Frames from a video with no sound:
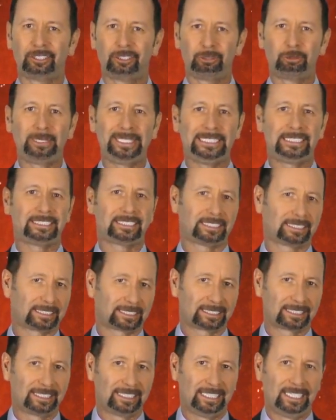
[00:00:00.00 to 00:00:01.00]
Tweet.
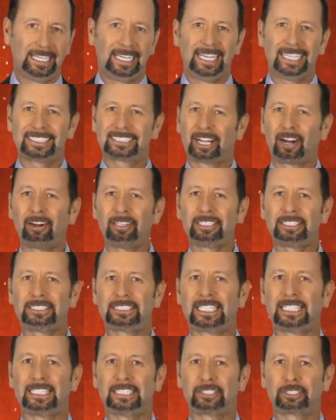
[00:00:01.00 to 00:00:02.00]
It's hard to
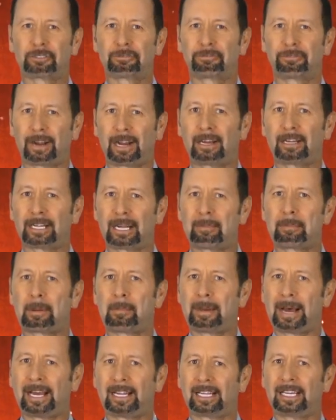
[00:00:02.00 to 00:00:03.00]
say that you're fired up
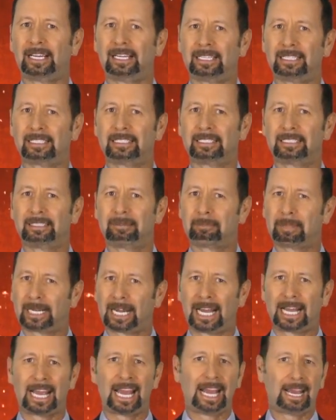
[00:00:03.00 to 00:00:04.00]
about but
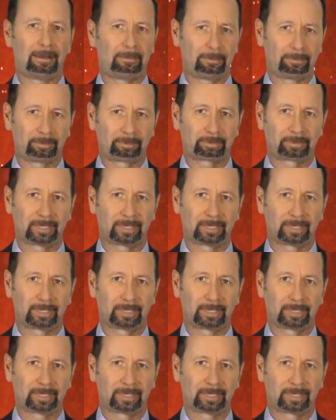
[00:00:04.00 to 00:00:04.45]
I am.